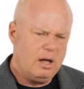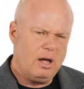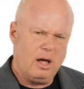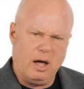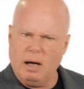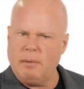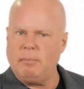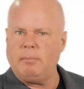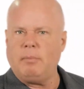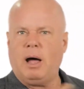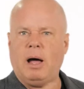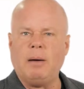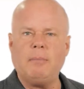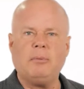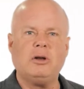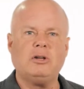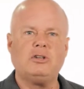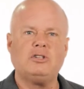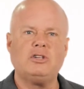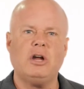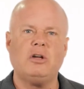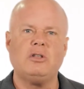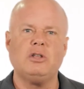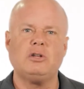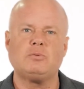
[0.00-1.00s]
I'm going to
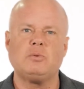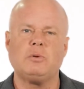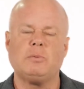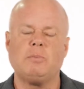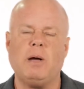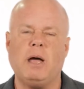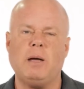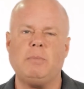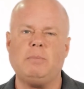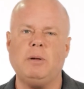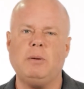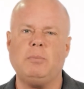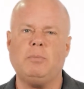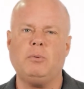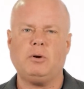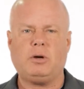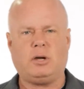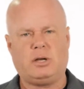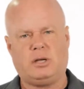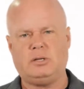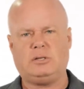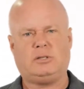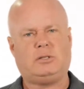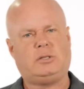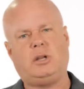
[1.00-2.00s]
share this with my people
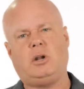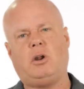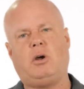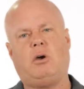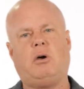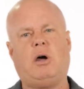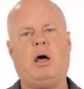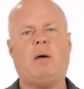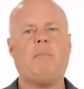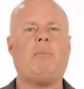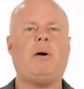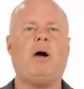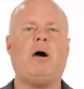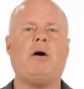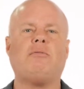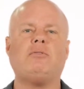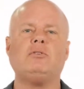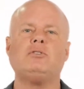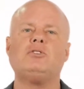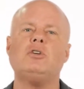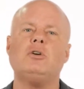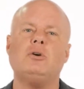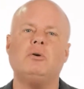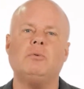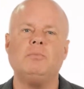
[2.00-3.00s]
because, I'm powerful
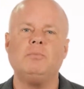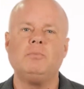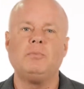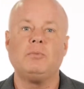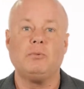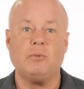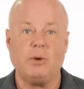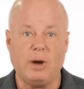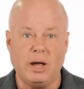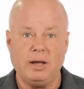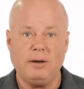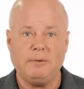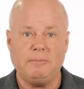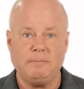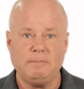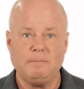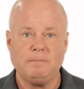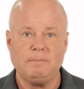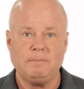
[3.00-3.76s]
too, right?